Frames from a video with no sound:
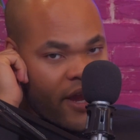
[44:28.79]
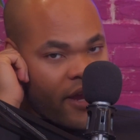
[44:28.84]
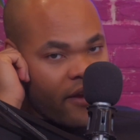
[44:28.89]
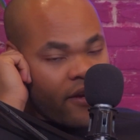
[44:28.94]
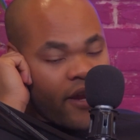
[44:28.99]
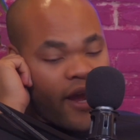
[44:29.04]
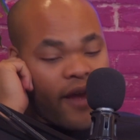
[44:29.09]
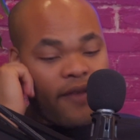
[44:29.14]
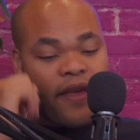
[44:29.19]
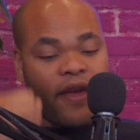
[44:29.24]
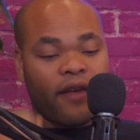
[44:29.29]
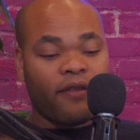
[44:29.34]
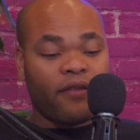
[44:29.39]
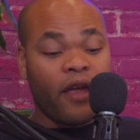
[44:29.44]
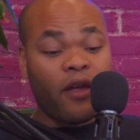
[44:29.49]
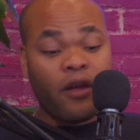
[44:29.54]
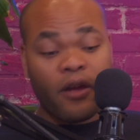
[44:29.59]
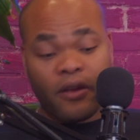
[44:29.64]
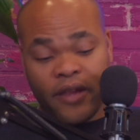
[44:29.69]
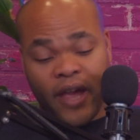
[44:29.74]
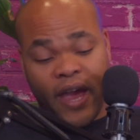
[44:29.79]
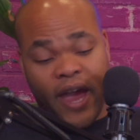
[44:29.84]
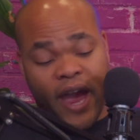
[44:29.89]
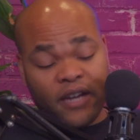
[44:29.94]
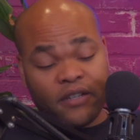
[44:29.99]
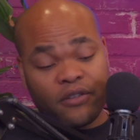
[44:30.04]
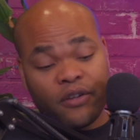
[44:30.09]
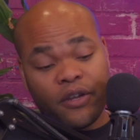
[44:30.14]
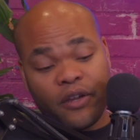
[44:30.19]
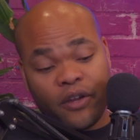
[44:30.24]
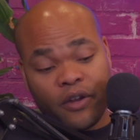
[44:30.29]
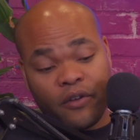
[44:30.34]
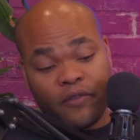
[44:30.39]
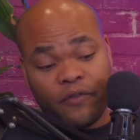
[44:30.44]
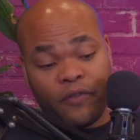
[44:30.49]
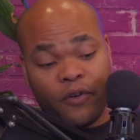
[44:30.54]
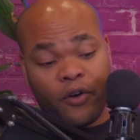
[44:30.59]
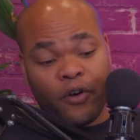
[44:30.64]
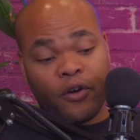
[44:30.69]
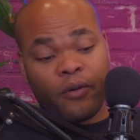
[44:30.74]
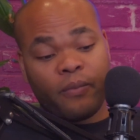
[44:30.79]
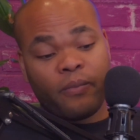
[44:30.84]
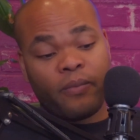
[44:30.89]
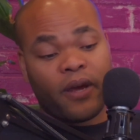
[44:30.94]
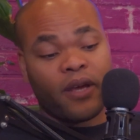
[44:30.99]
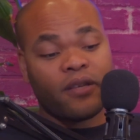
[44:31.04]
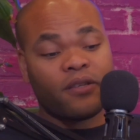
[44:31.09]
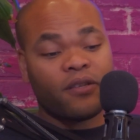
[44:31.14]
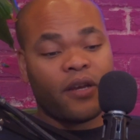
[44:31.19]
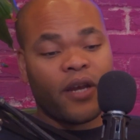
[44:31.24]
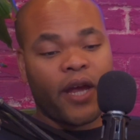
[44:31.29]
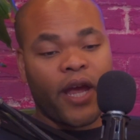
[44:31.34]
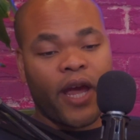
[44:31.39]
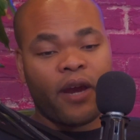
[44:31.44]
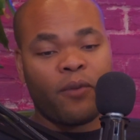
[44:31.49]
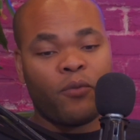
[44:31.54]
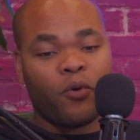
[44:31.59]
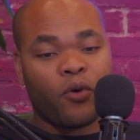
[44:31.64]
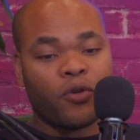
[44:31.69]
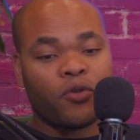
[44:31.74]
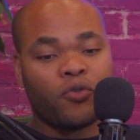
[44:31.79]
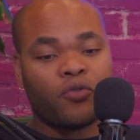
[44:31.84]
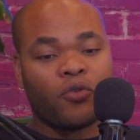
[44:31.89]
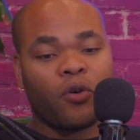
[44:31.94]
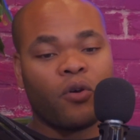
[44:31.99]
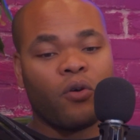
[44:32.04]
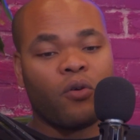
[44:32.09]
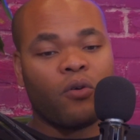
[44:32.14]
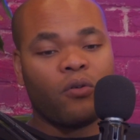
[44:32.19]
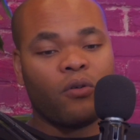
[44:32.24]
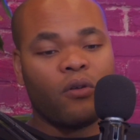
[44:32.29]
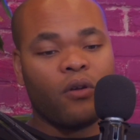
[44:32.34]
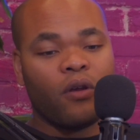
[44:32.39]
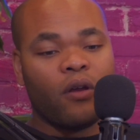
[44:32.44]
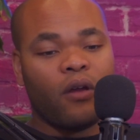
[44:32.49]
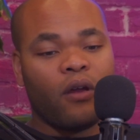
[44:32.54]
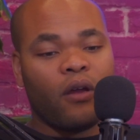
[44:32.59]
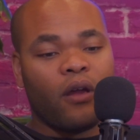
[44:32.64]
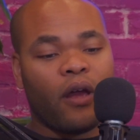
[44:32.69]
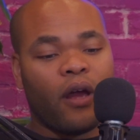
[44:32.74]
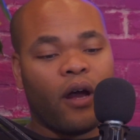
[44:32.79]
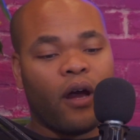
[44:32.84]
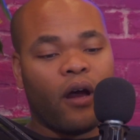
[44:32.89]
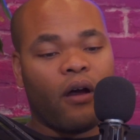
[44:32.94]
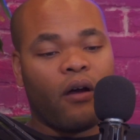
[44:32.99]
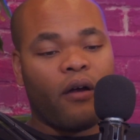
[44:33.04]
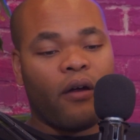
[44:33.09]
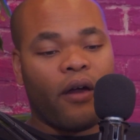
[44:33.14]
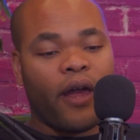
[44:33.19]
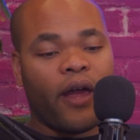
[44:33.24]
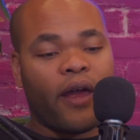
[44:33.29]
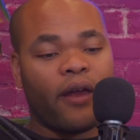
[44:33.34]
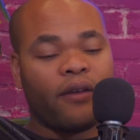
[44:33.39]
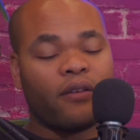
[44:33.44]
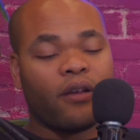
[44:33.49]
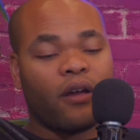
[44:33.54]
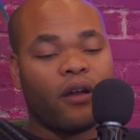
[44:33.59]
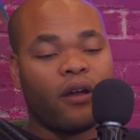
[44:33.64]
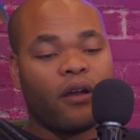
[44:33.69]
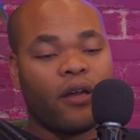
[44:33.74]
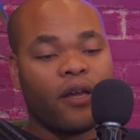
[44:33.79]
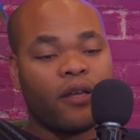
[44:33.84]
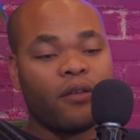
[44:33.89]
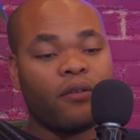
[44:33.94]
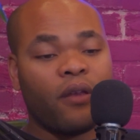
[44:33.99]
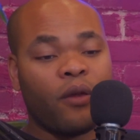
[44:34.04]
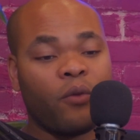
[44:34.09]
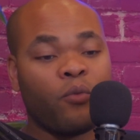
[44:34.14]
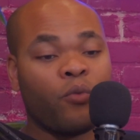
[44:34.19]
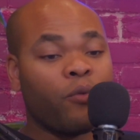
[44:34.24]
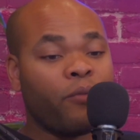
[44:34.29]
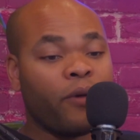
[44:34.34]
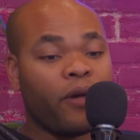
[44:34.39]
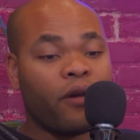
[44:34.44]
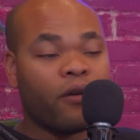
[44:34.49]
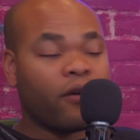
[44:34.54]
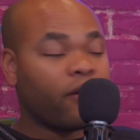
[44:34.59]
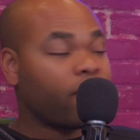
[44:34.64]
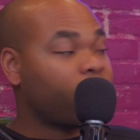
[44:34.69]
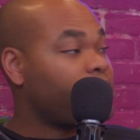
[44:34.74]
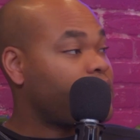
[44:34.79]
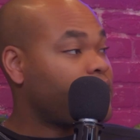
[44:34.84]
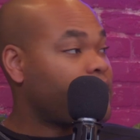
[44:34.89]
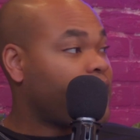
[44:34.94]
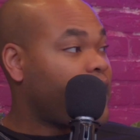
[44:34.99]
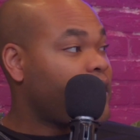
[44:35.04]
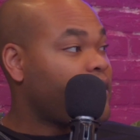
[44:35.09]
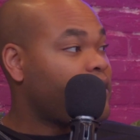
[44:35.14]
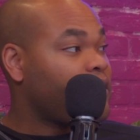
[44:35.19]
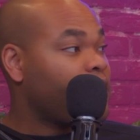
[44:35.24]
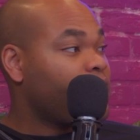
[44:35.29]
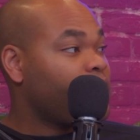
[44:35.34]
And yeah, they actually confirmed it's in animal control, and it will be cooked tonight.